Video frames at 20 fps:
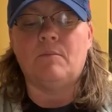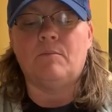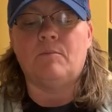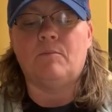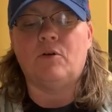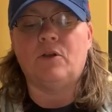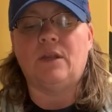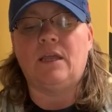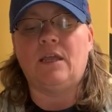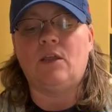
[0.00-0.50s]

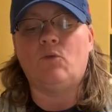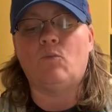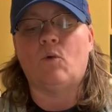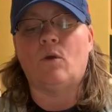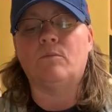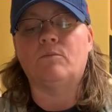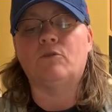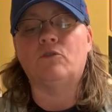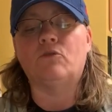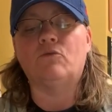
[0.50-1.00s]
put it in
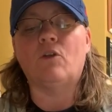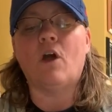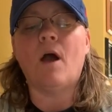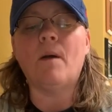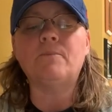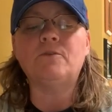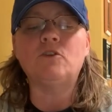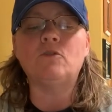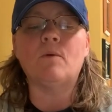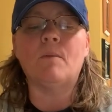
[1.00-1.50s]
1 balloon
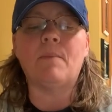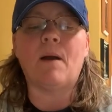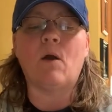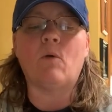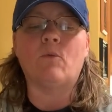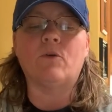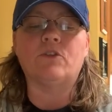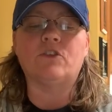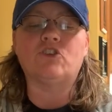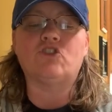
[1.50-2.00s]
up to
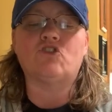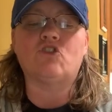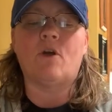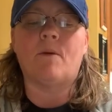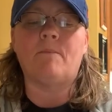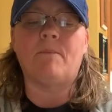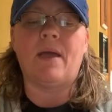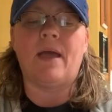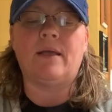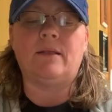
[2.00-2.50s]
about where the straw
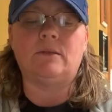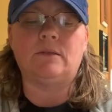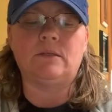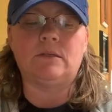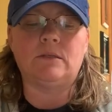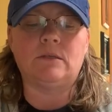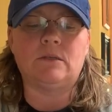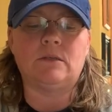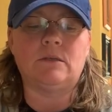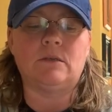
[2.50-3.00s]

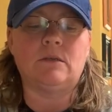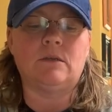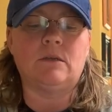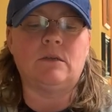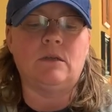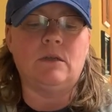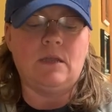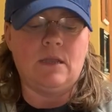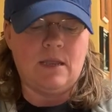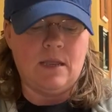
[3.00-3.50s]
bends.
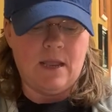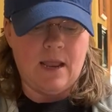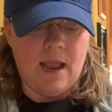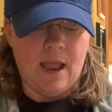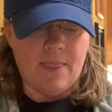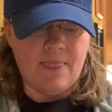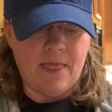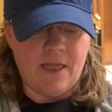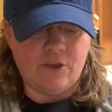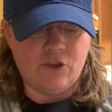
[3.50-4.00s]

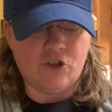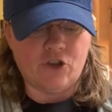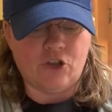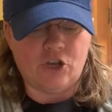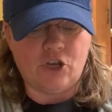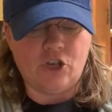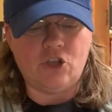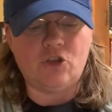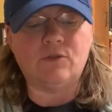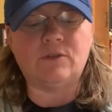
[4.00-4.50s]
And then you're
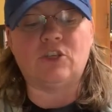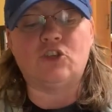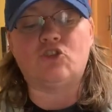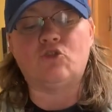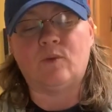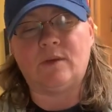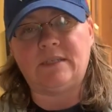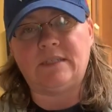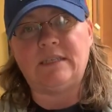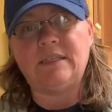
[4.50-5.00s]
going to use a
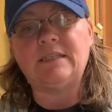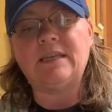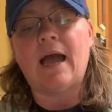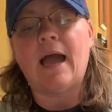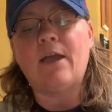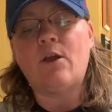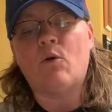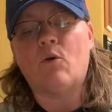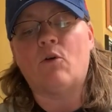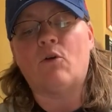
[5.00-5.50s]
twisty
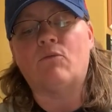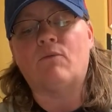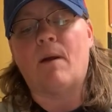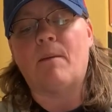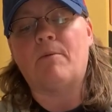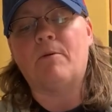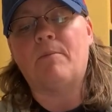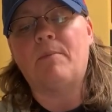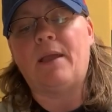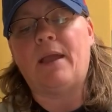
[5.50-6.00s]
tie or a
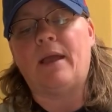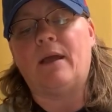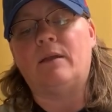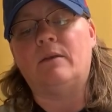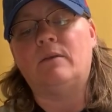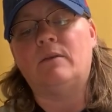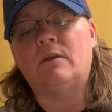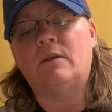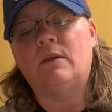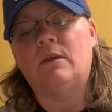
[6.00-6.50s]
rubber
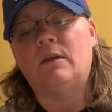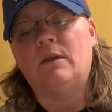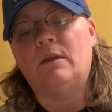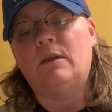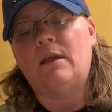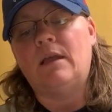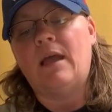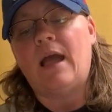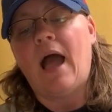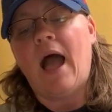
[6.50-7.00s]
band.
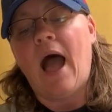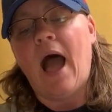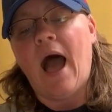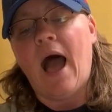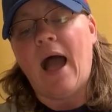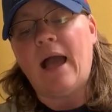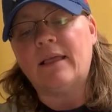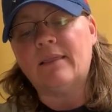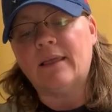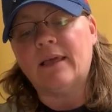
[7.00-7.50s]

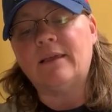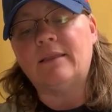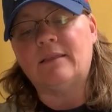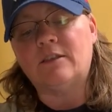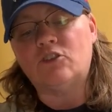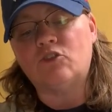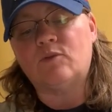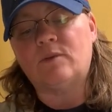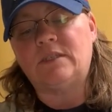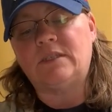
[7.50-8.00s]
I like
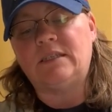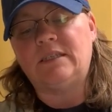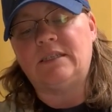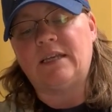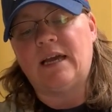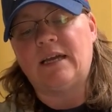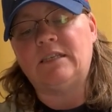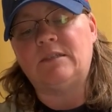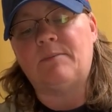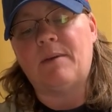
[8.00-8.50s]
the twisty
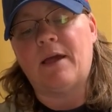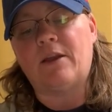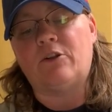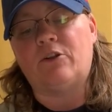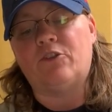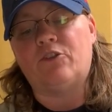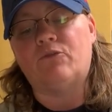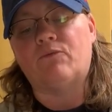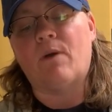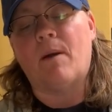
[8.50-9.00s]
ties
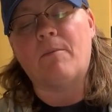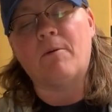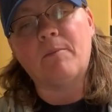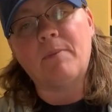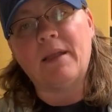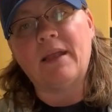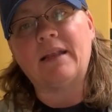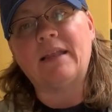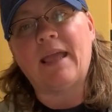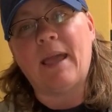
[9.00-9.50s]
better. The rubber
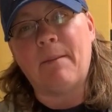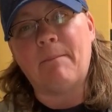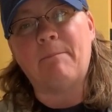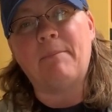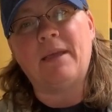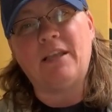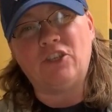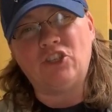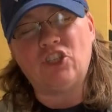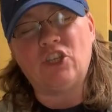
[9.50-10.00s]
band kept
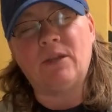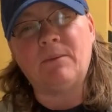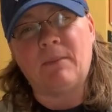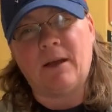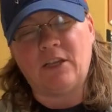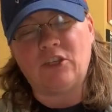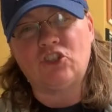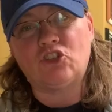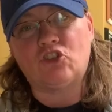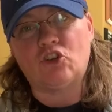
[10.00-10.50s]
pinching
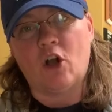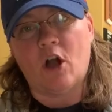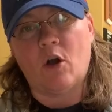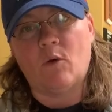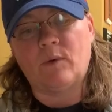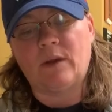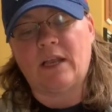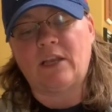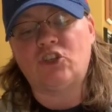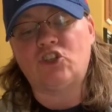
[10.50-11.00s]
my straw
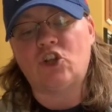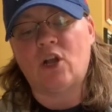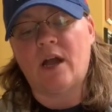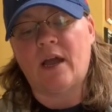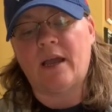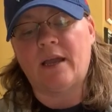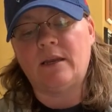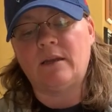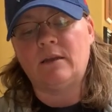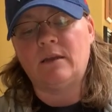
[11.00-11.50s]
when I
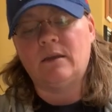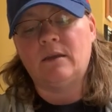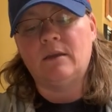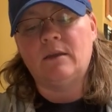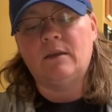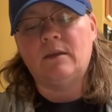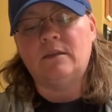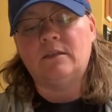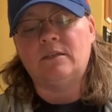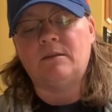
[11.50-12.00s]
tried
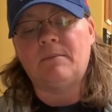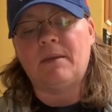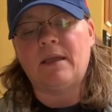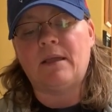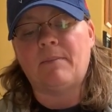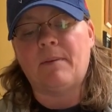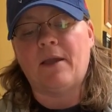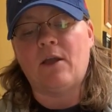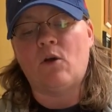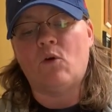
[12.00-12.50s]
to
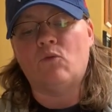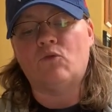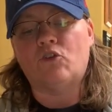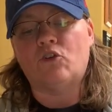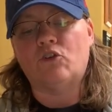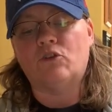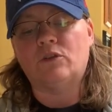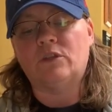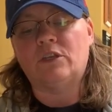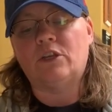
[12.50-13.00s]
make my own
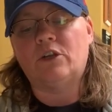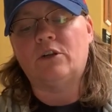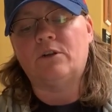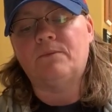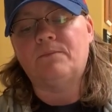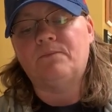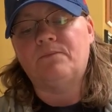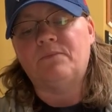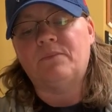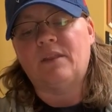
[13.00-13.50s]

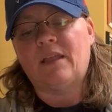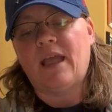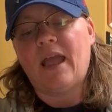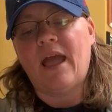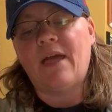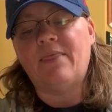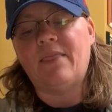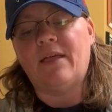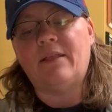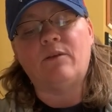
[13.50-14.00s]
earlier.
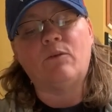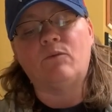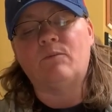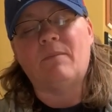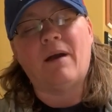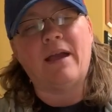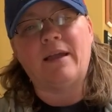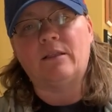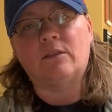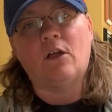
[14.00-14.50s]
And then
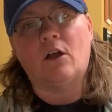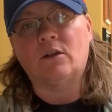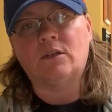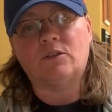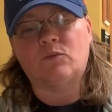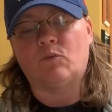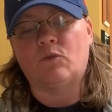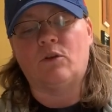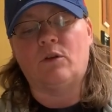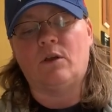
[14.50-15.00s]
my
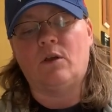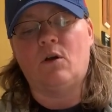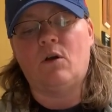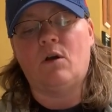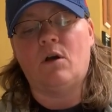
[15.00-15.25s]
lungs weren't